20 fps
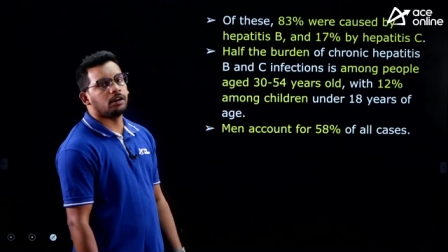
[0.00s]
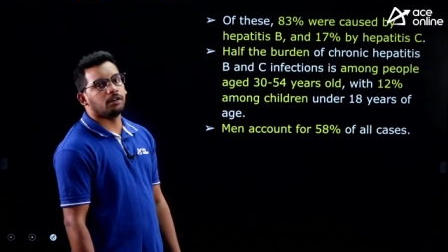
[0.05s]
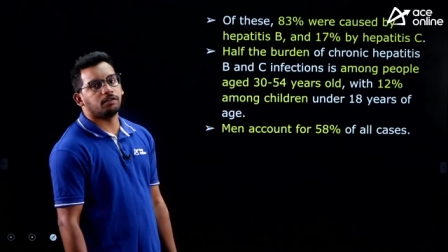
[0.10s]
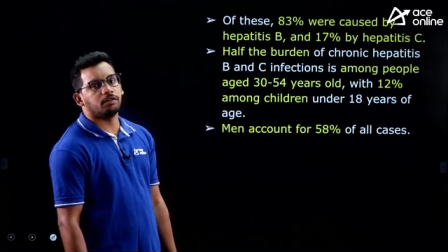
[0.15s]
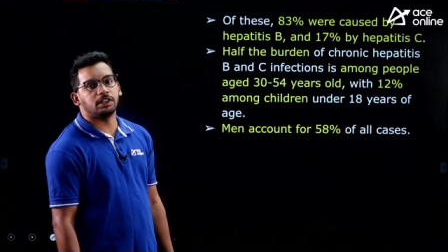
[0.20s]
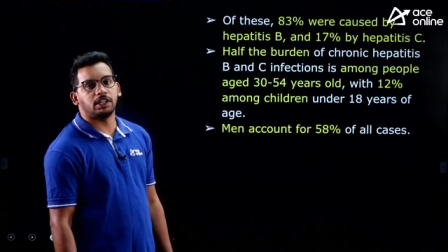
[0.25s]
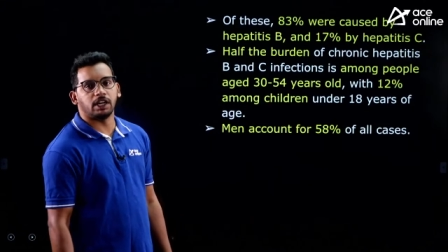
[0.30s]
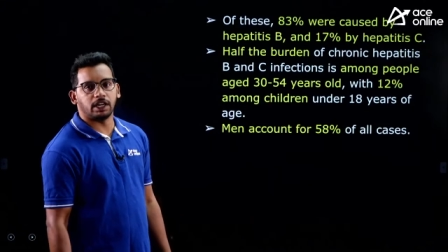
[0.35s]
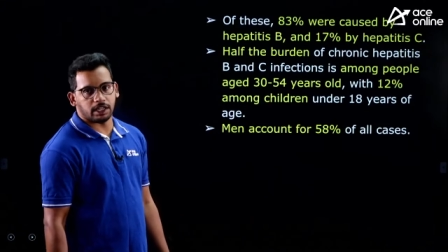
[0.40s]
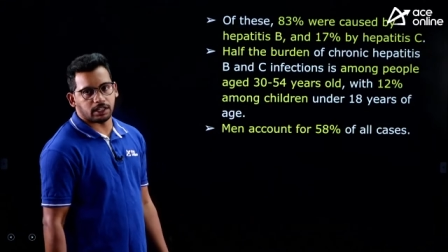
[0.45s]

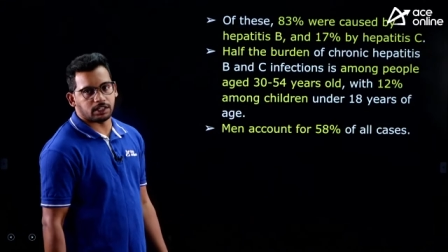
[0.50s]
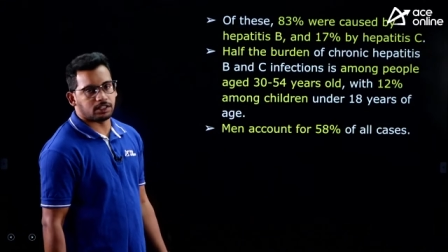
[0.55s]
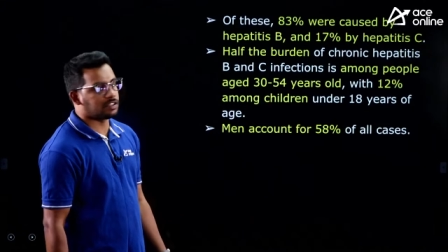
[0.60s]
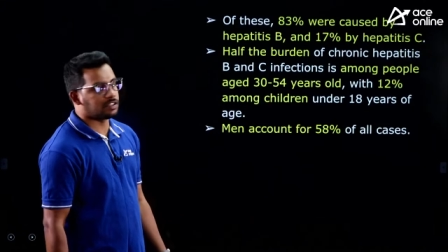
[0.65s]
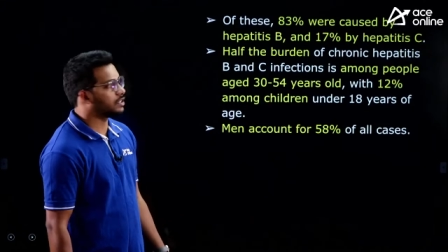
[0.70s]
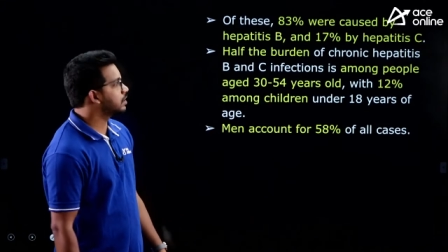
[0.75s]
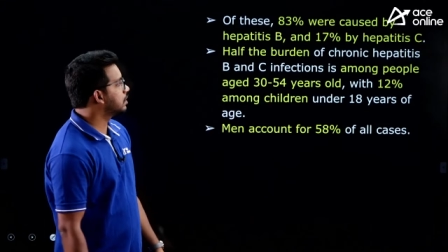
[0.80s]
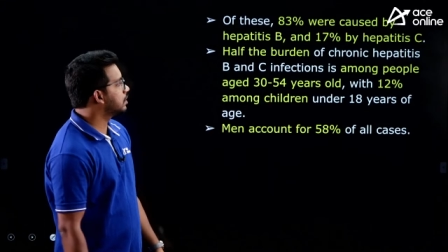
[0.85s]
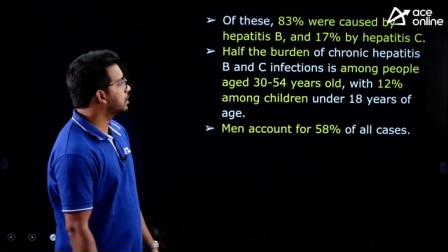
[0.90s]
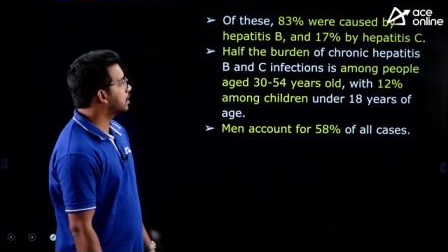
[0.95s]
with the
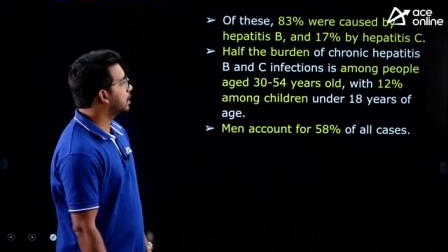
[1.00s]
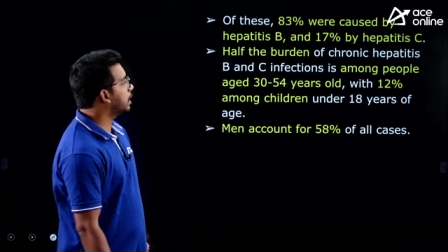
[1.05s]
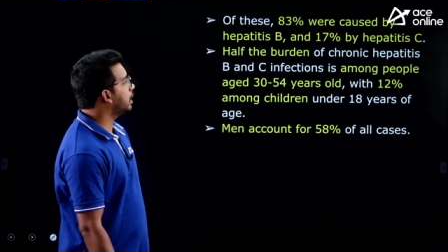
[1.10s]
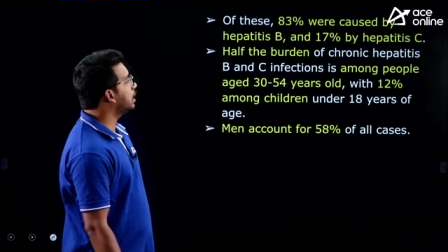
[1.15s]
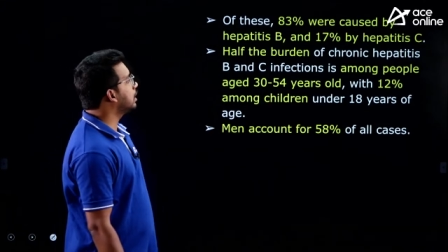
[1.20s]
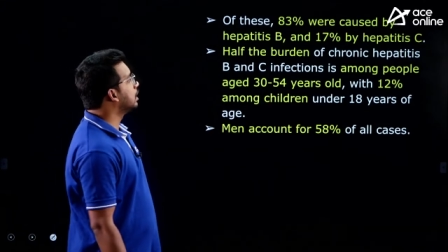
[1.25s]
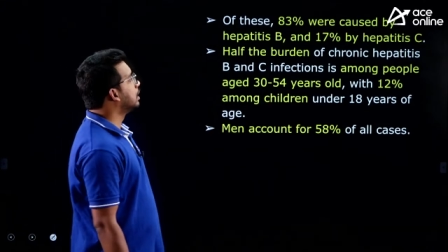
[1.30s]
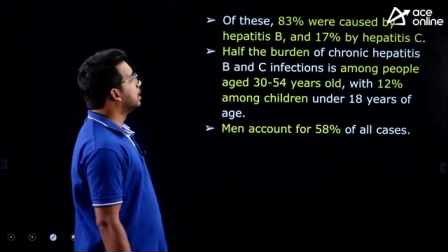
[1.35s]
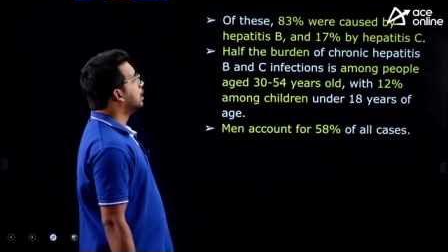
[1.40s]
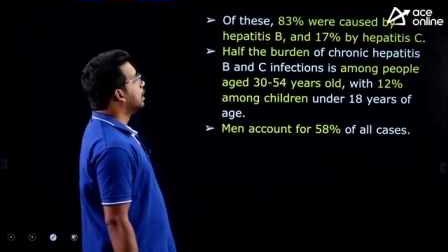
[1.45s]
deaths,
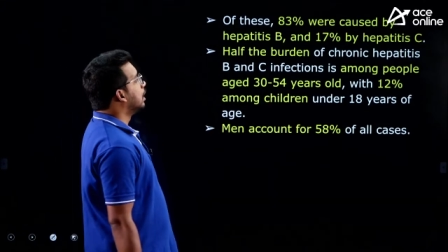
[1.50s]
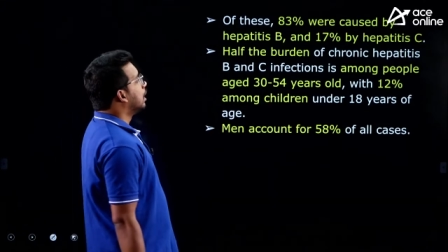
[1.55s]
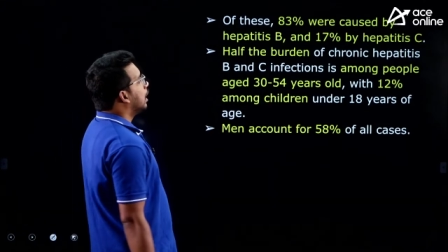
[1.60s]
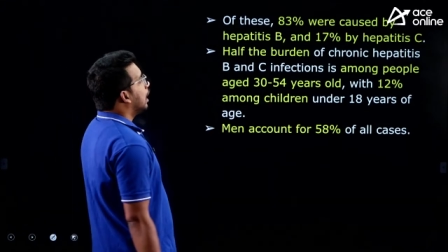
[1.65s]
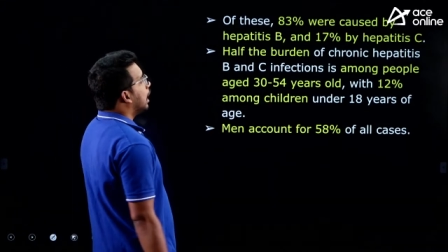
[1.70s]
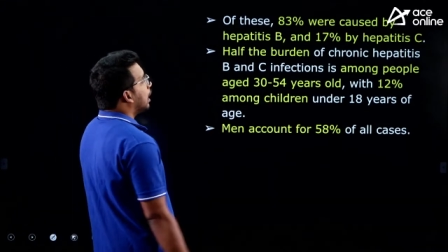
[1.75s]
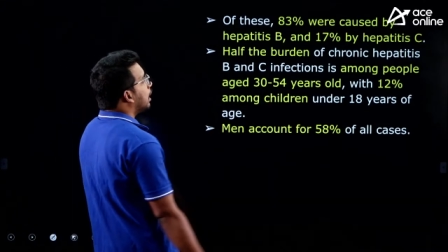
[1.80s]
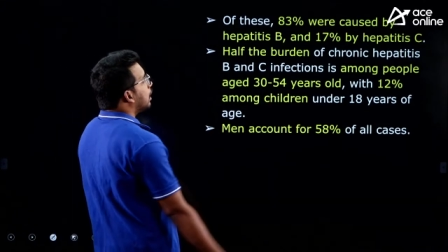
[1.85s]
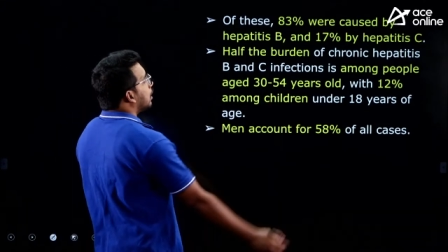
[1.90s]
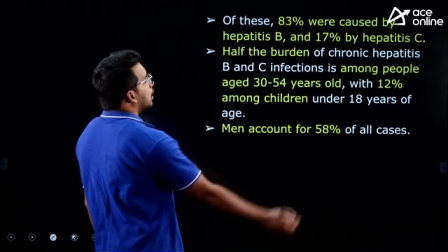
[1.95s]
right.
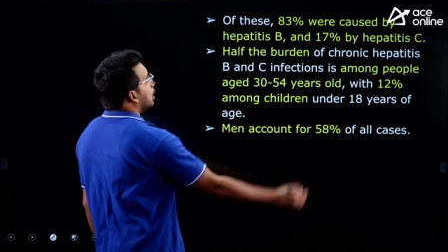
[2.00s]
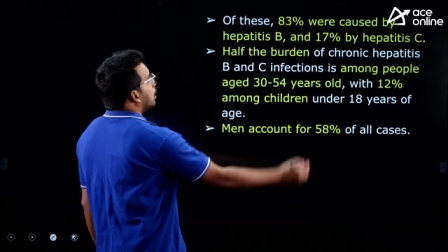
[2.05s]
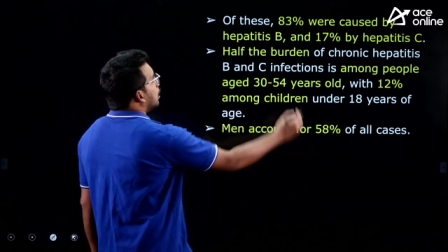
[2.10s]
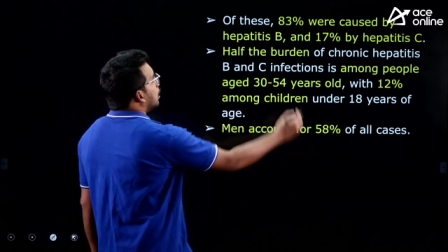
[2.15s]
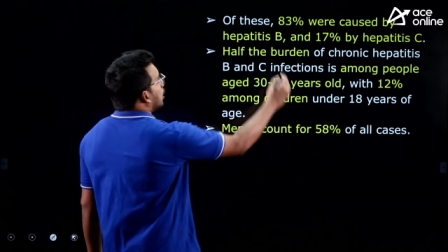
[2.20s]
And